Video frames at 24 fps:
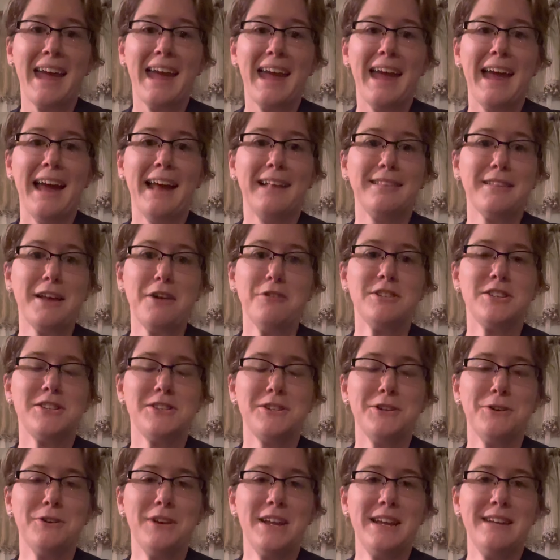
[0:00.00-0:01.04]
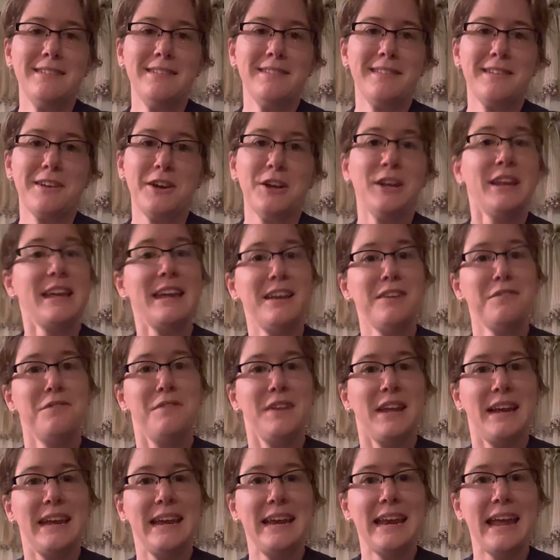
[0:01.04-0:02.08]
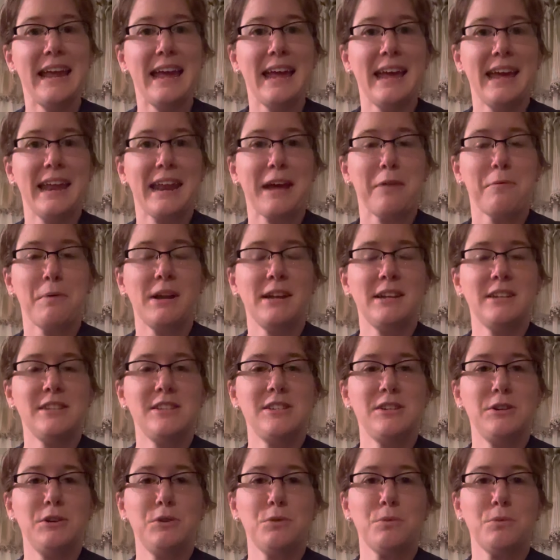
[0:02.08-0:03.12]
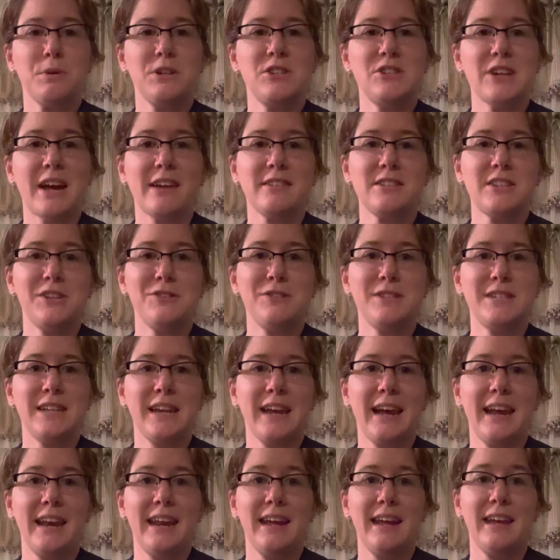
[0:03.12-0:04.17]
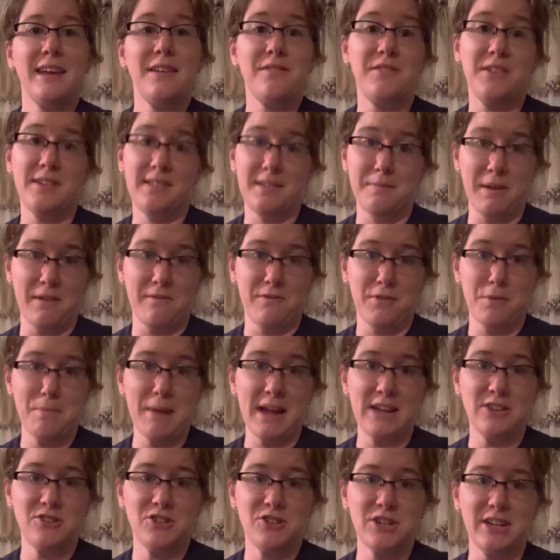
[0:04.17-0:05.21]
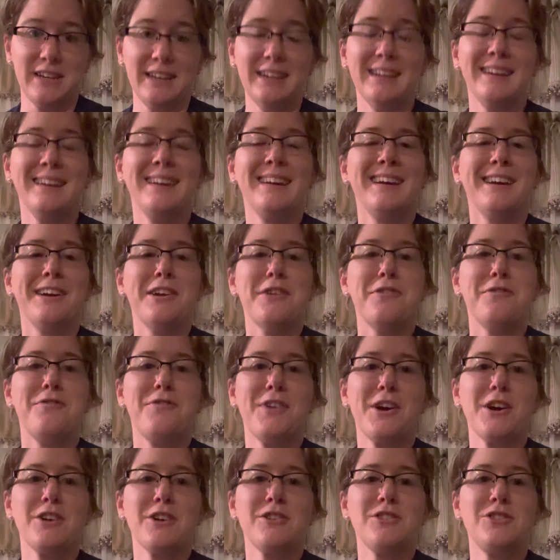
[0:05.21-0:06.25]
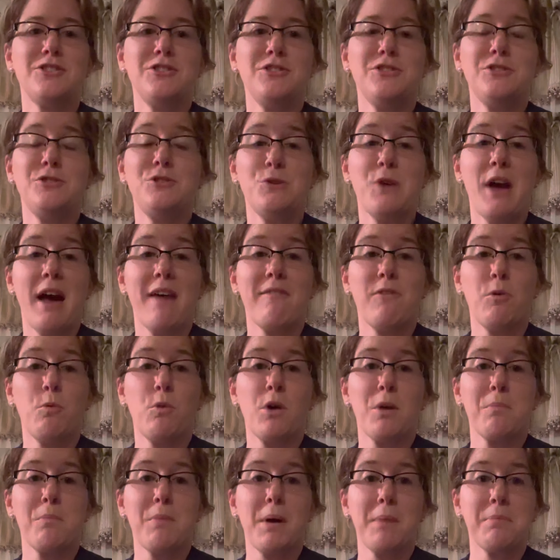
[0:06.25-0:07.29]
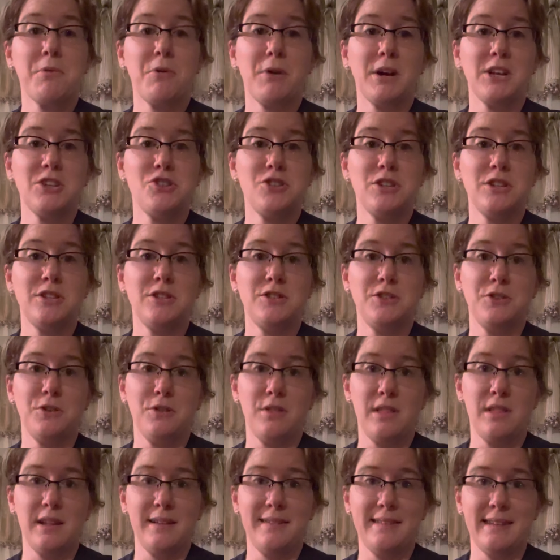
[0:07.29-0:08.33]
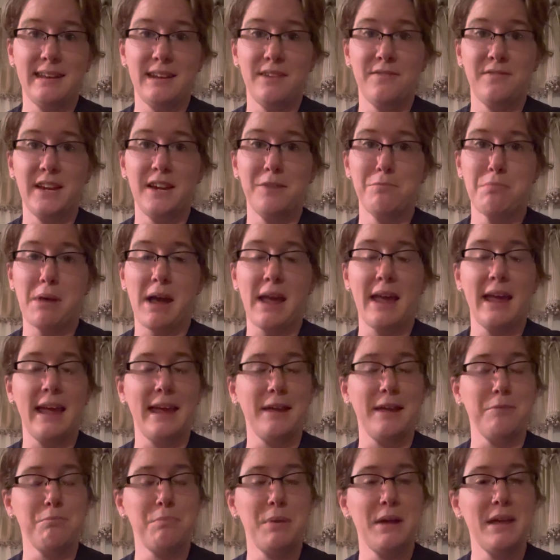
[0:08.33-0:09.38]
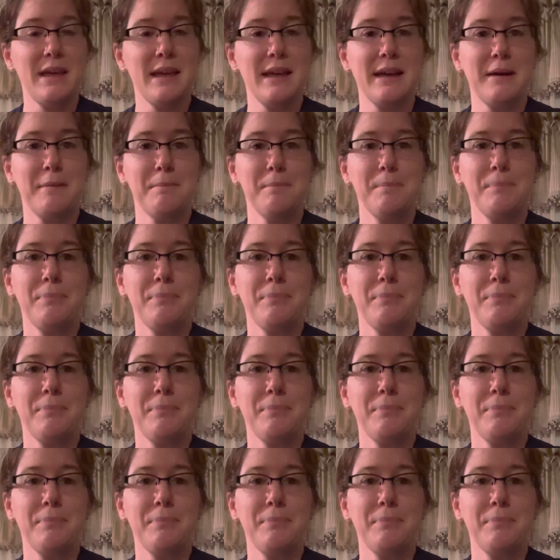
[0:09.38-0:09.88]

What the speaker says: Hello students, good evening, and I wanted to reach out to you tonight and give you some information. First, you do have a warm-up question due this evening by 8 p.m.